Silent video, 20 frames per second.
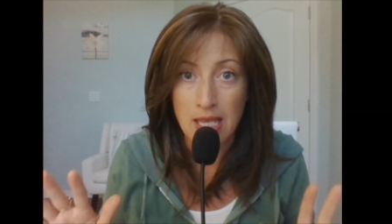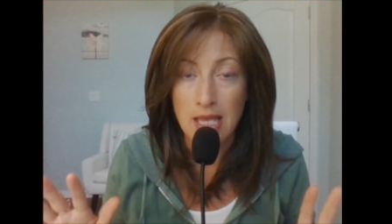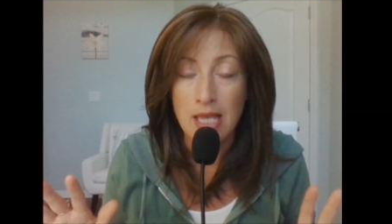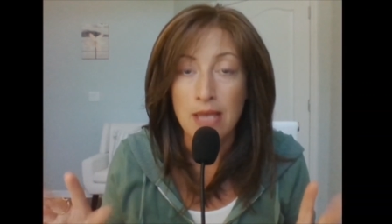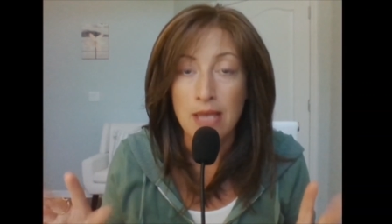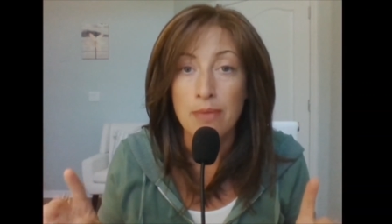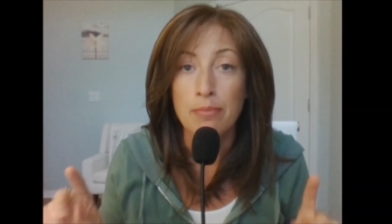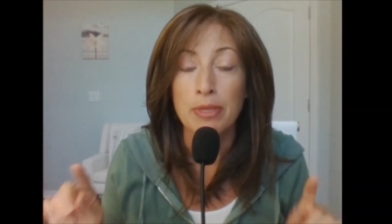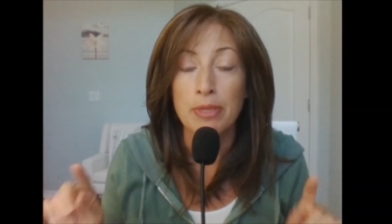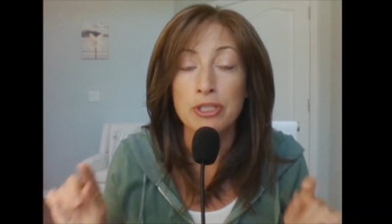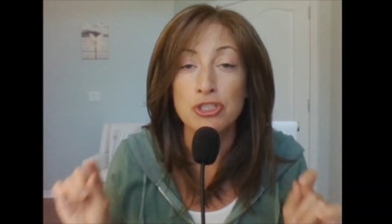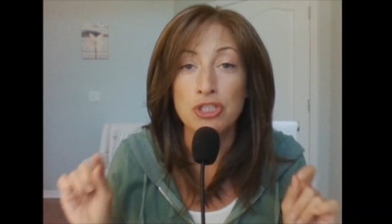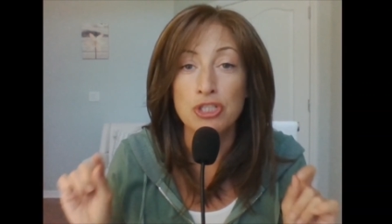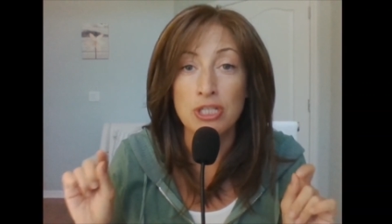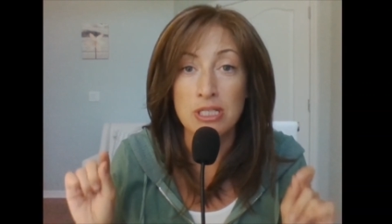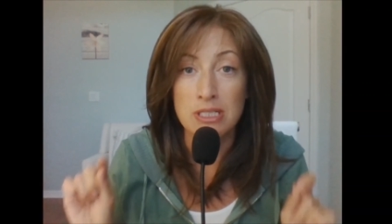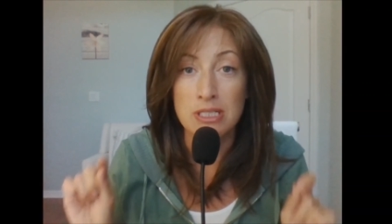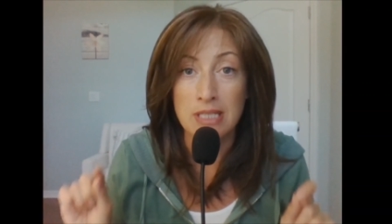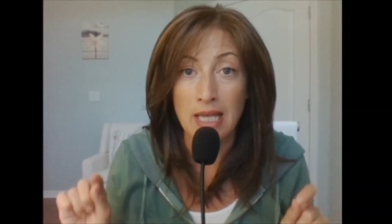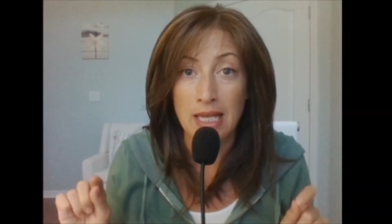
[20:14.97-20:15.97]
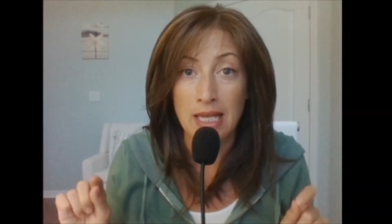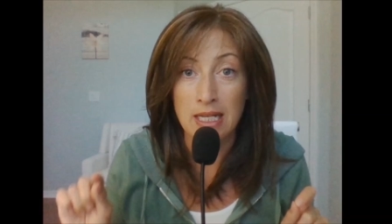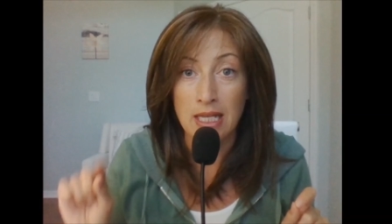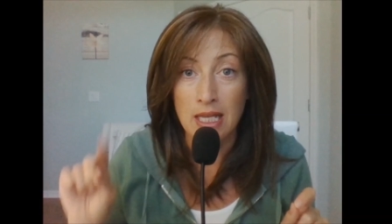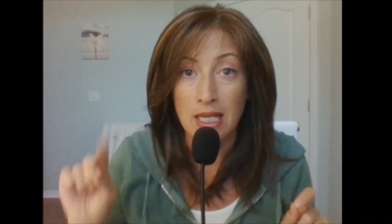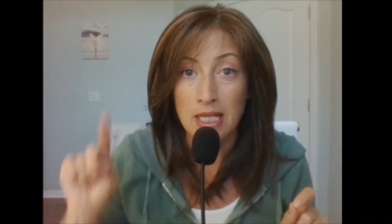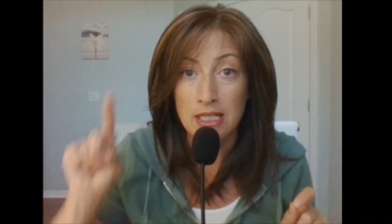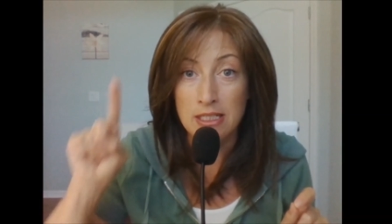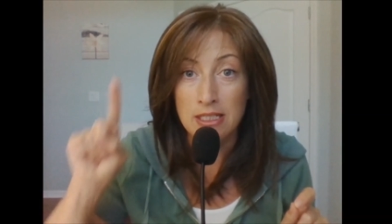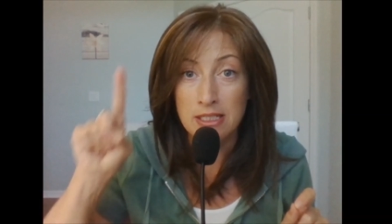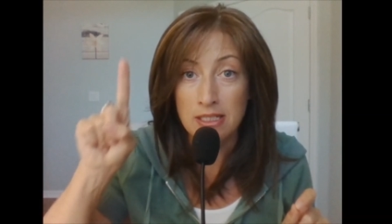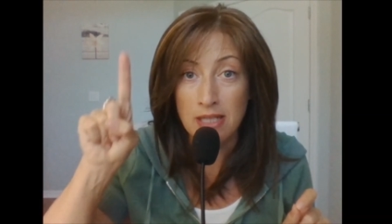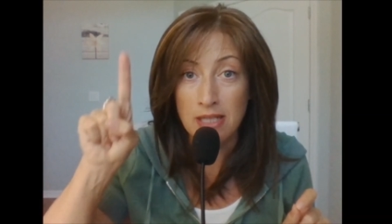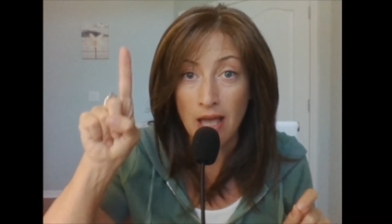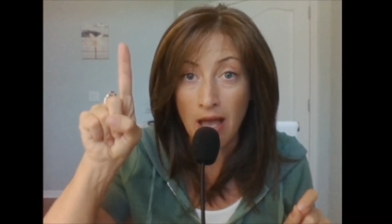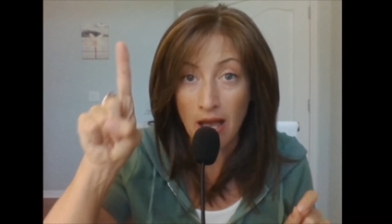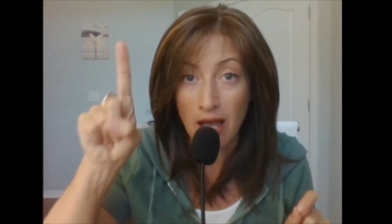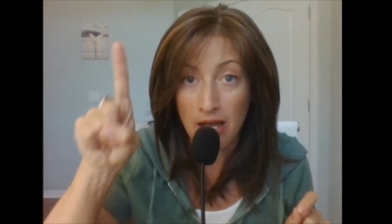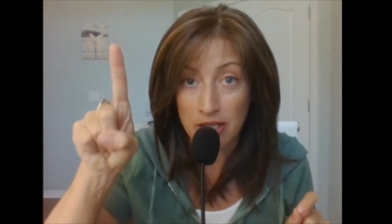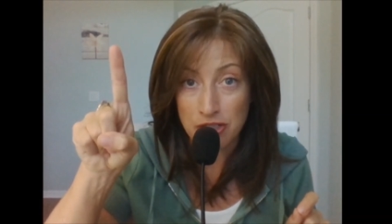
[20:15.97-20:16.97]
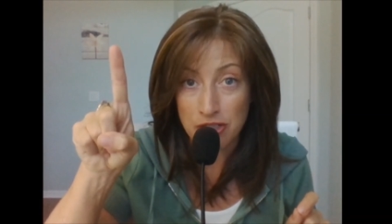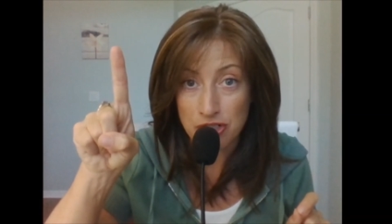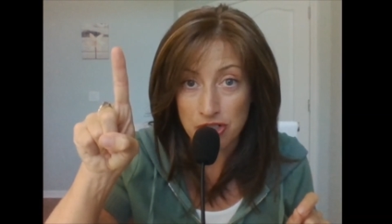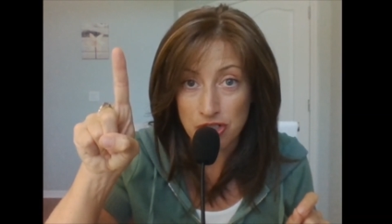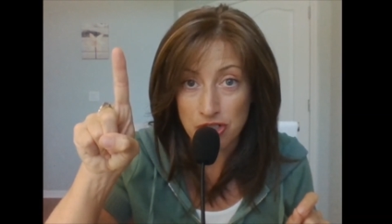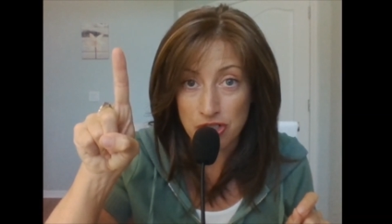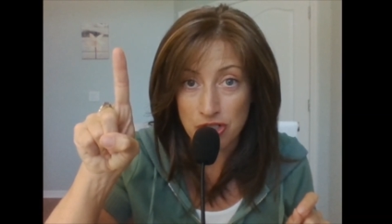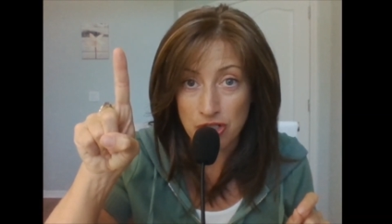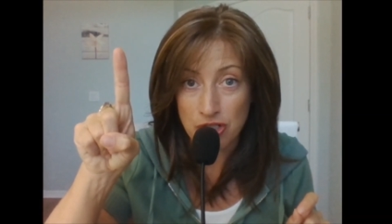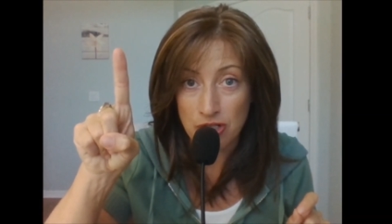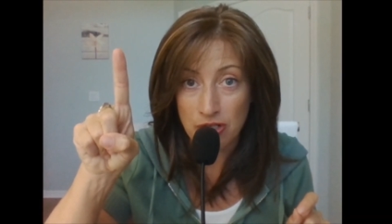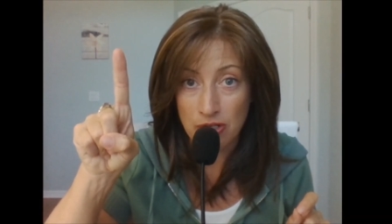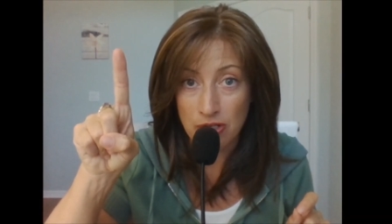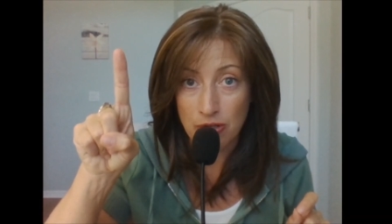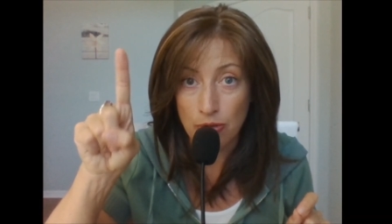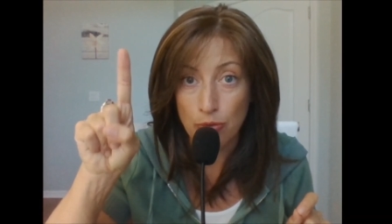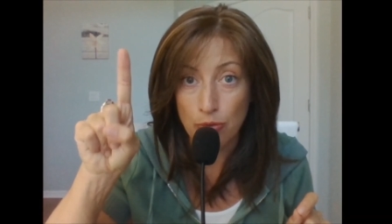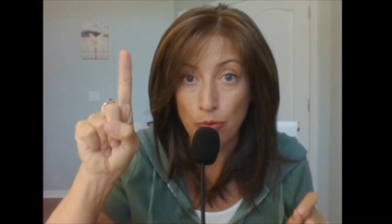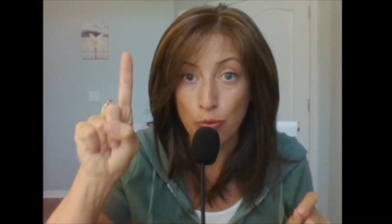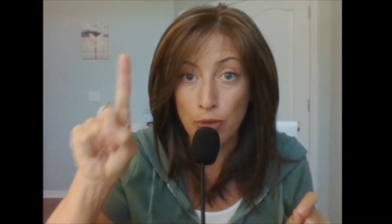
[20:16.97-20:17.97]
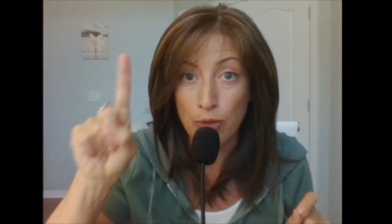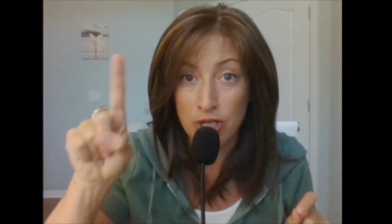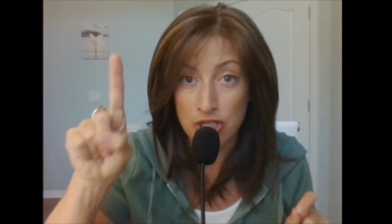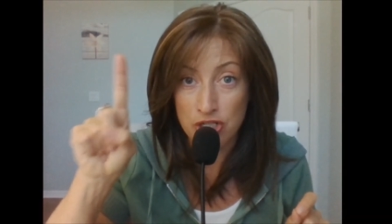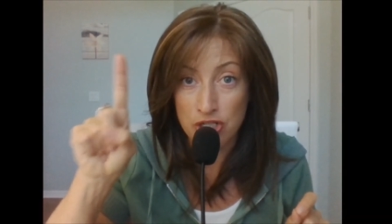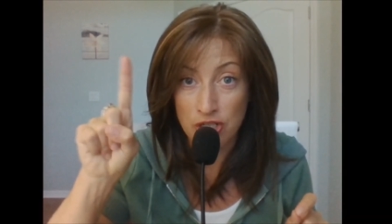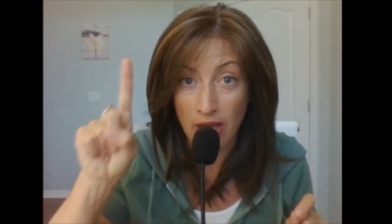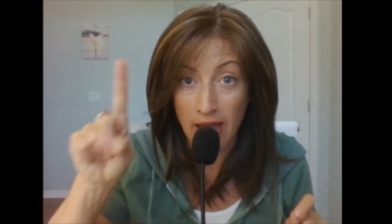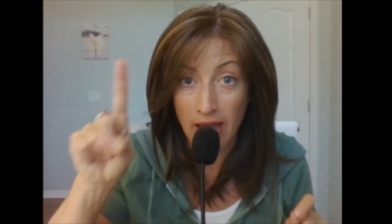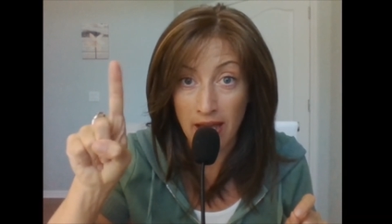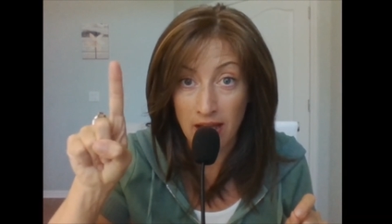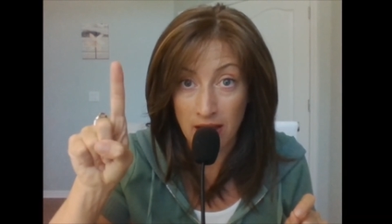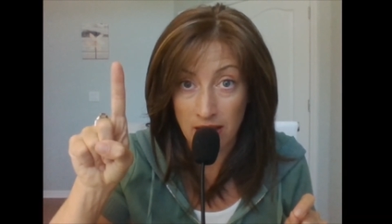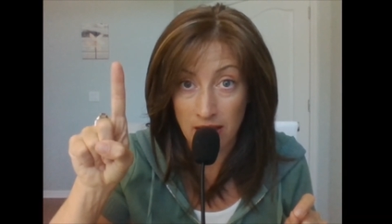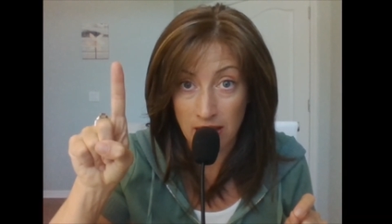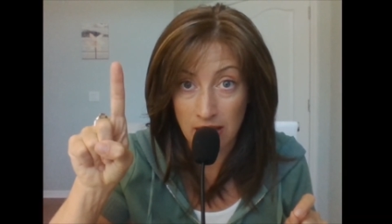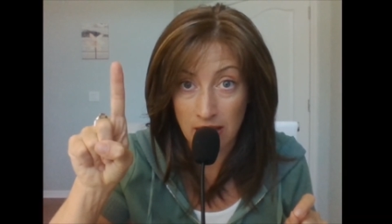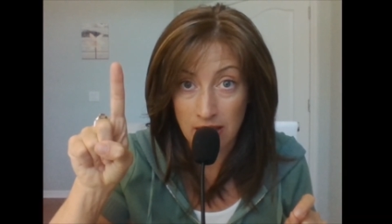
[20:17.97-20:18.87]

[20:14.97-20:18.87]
But she said, touch, we shall.